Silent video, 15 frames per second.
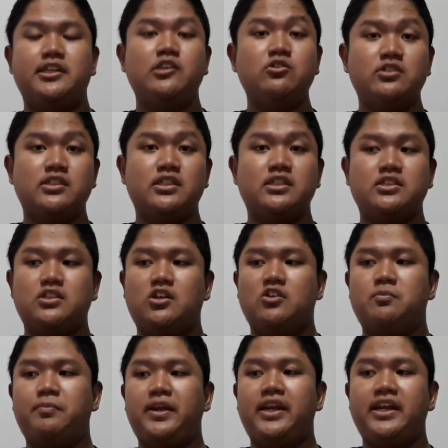the uses
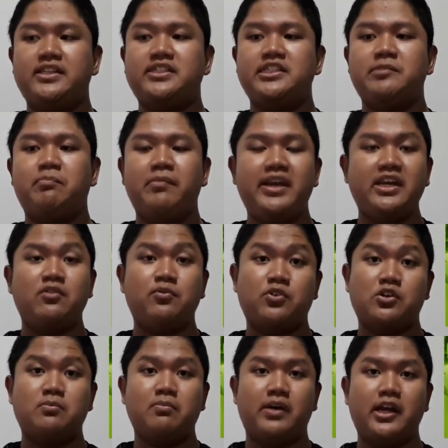of packaging made
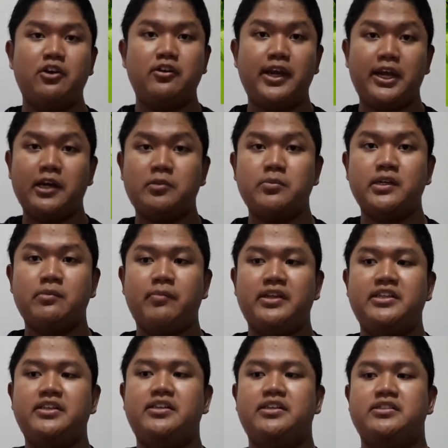from biodegradable
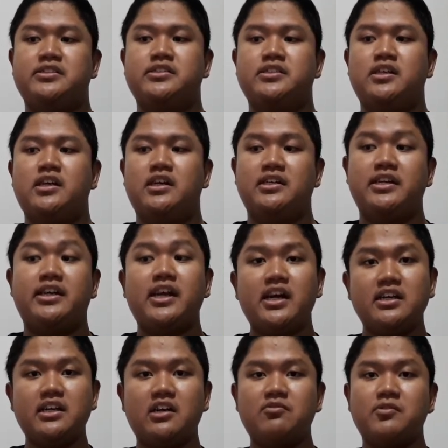materials. The
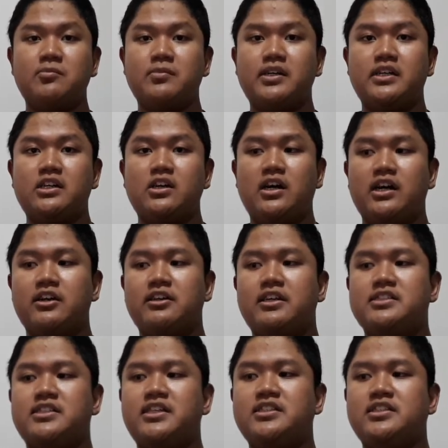non-government
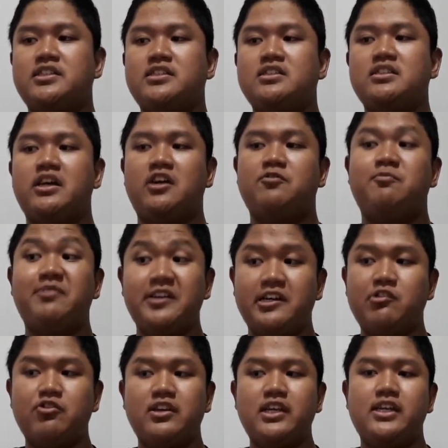organizations have
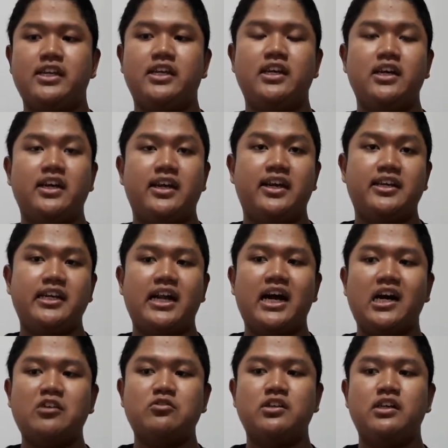frequently carried
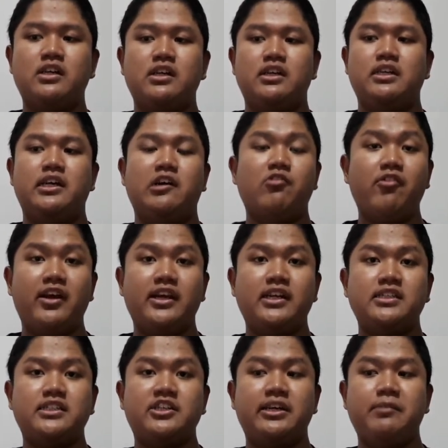out the
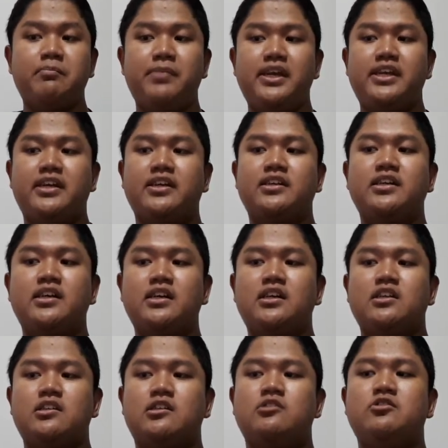awareness campaign
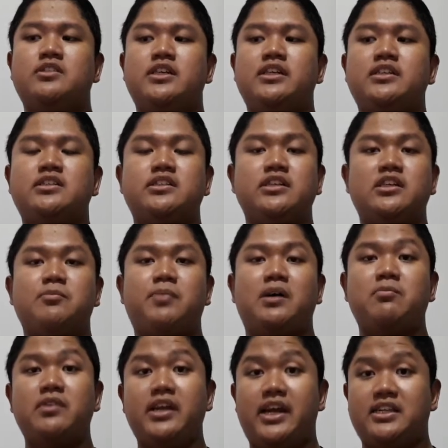to change the
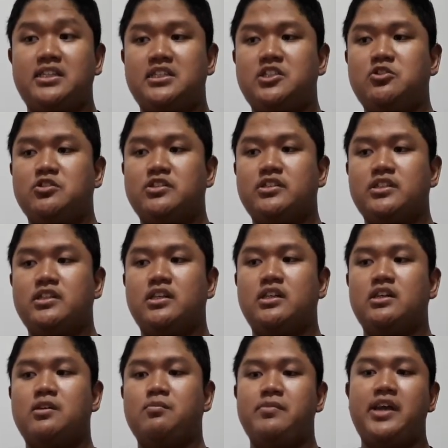public attitude,
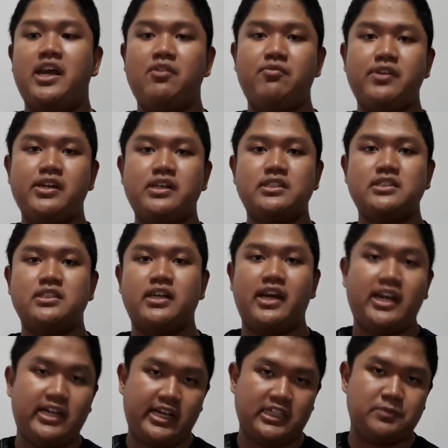behaviors,
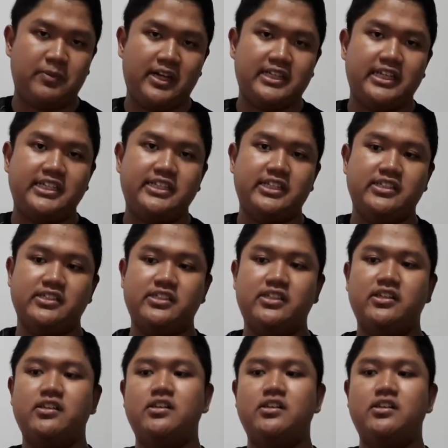and expectations.